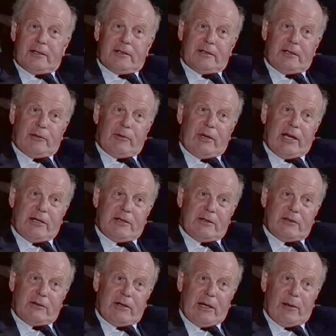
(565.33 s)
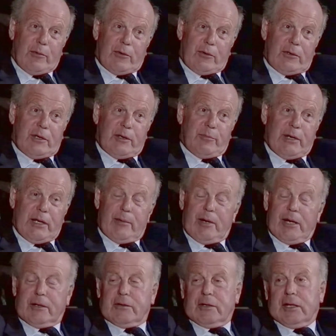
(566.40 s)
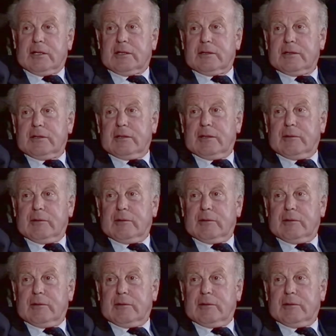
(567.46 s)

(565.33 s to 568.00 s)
So we had to scrap all the playback tracks,